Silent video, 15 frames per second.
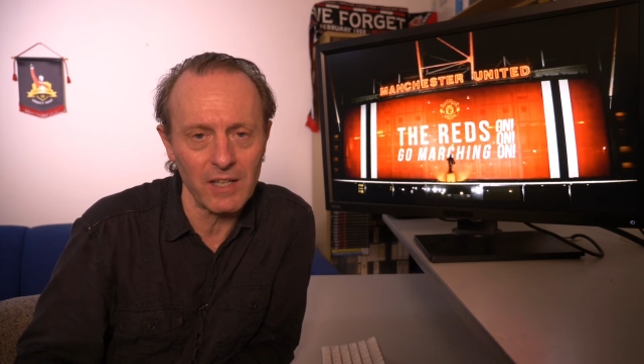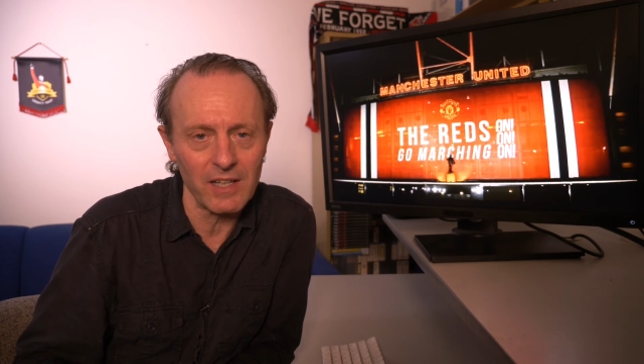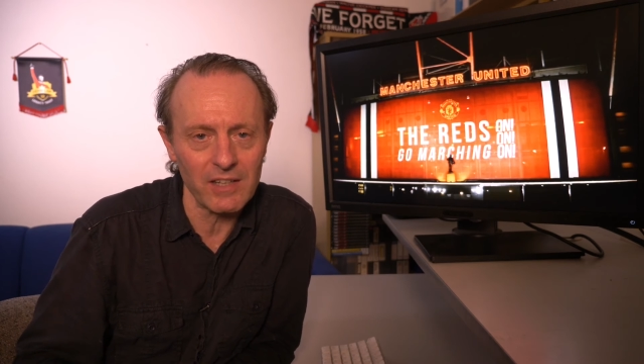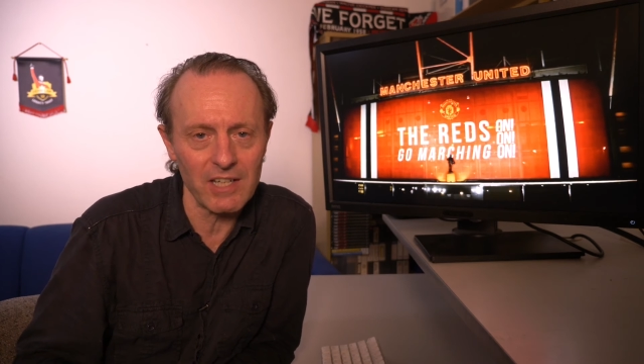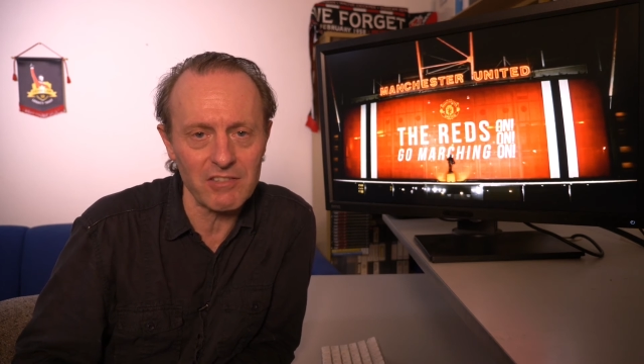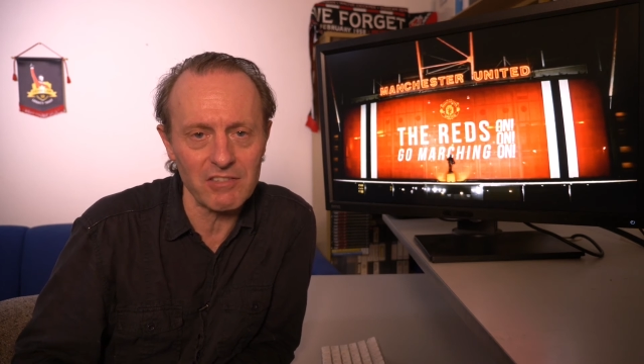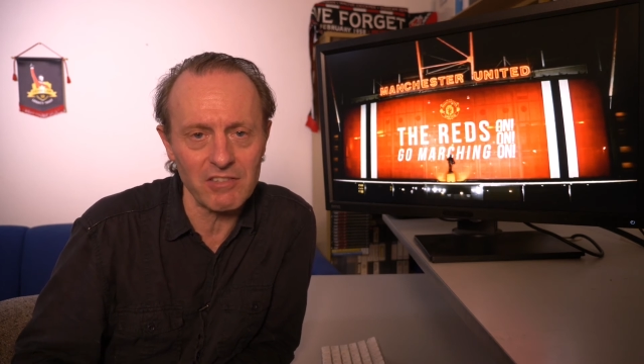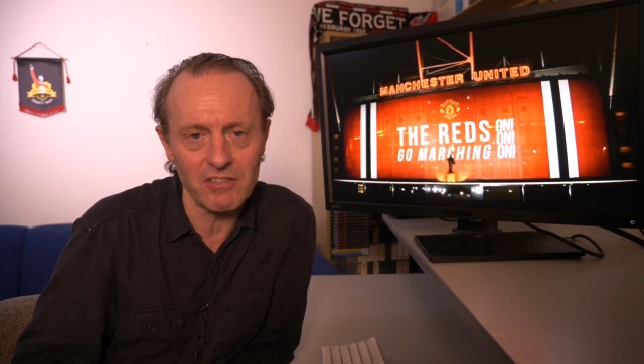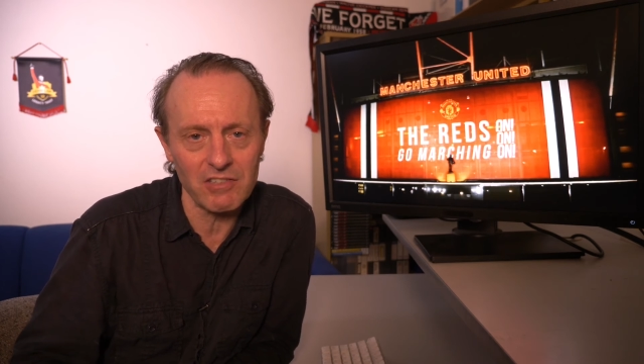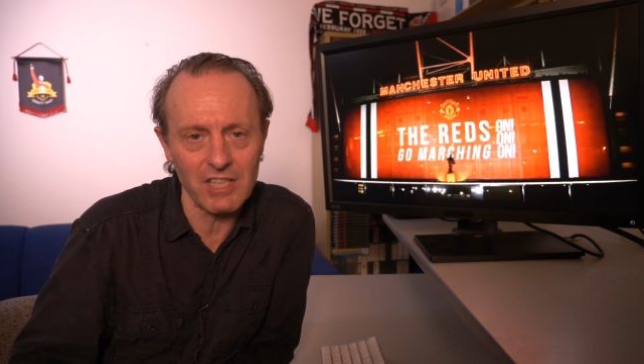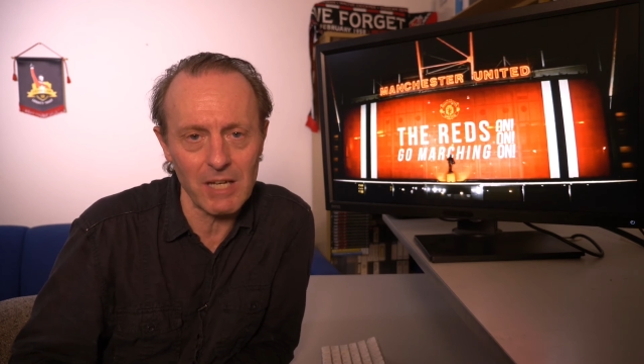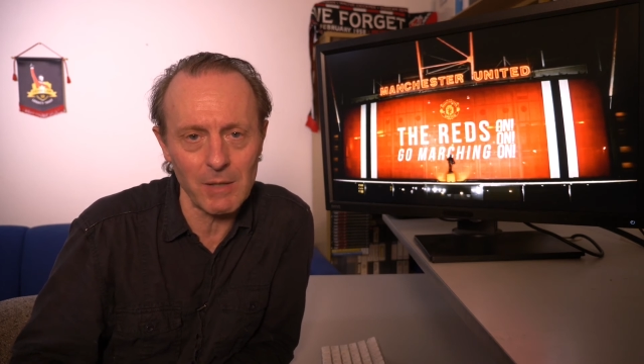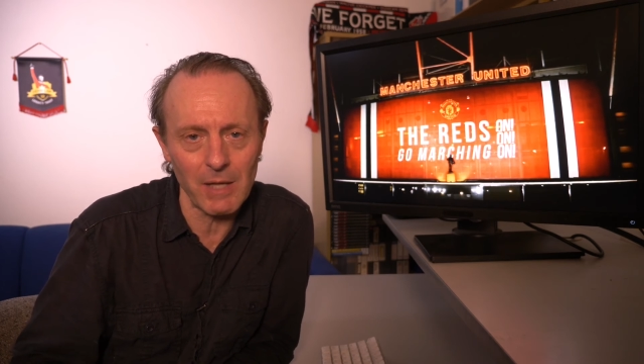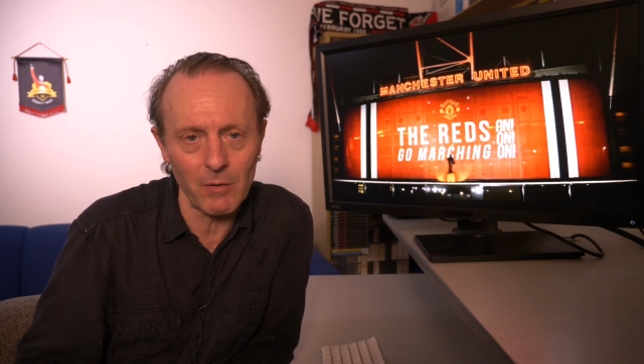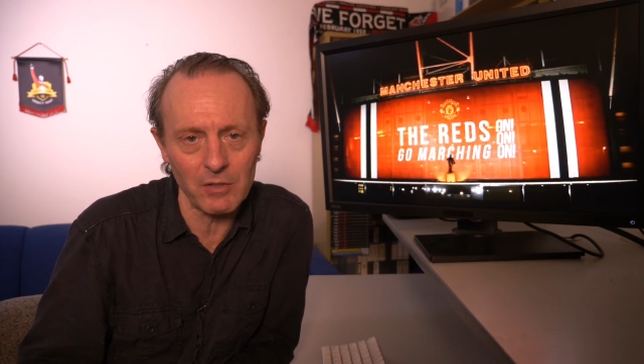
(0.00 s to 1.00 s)
This is a
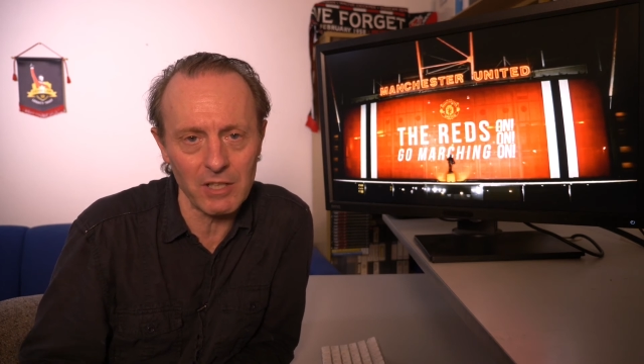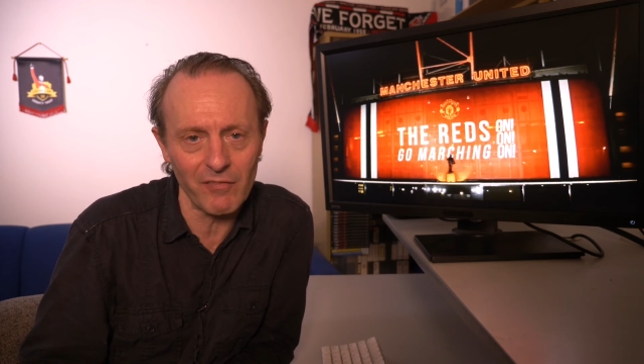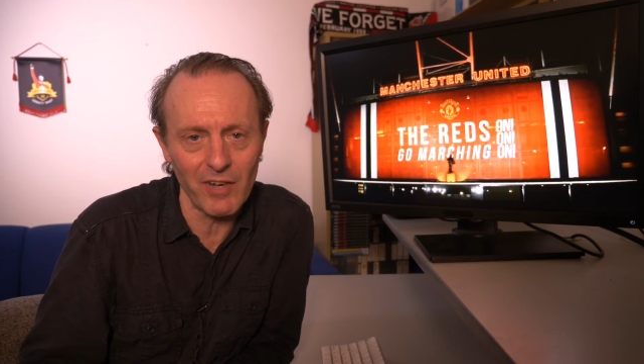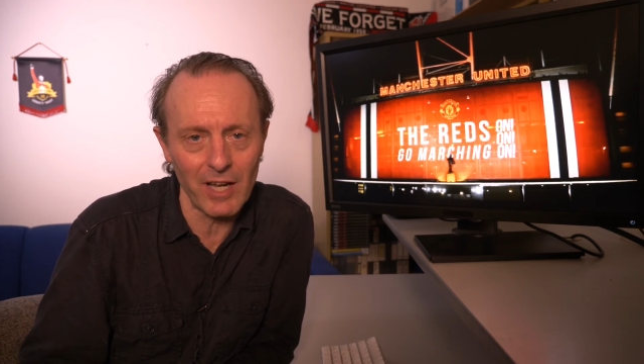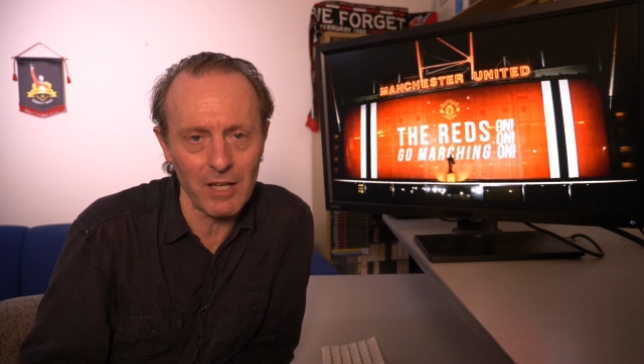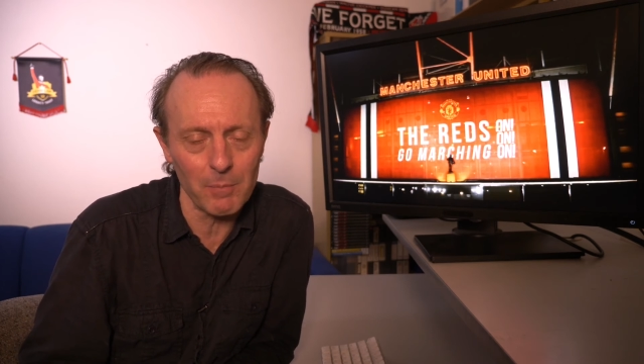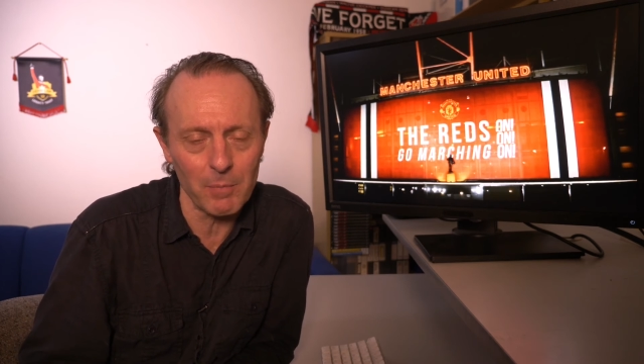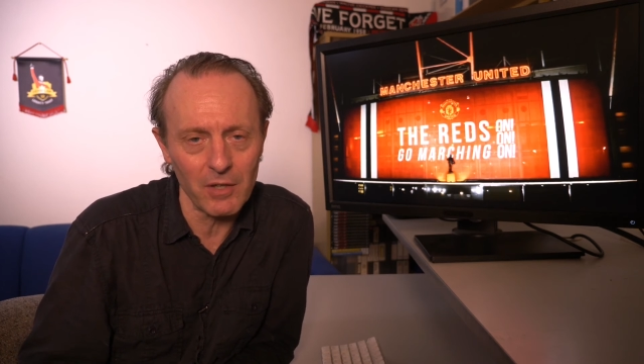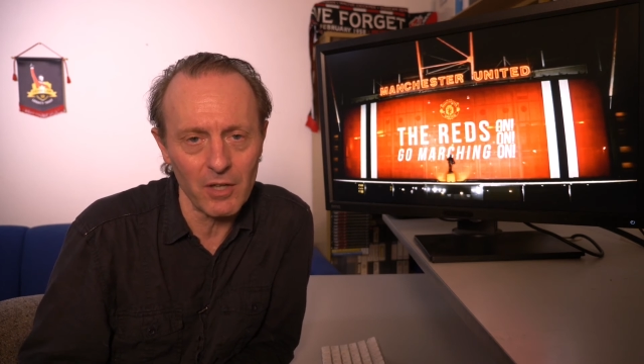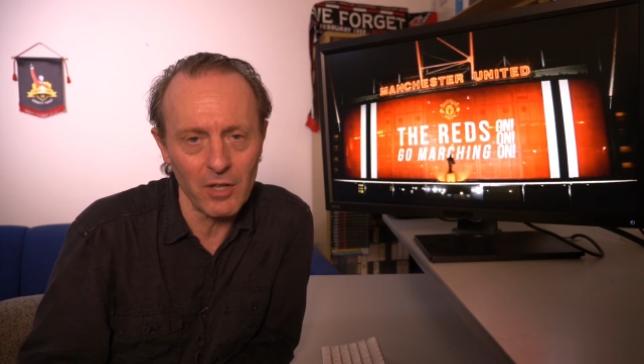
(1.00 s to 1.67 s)
team that will develop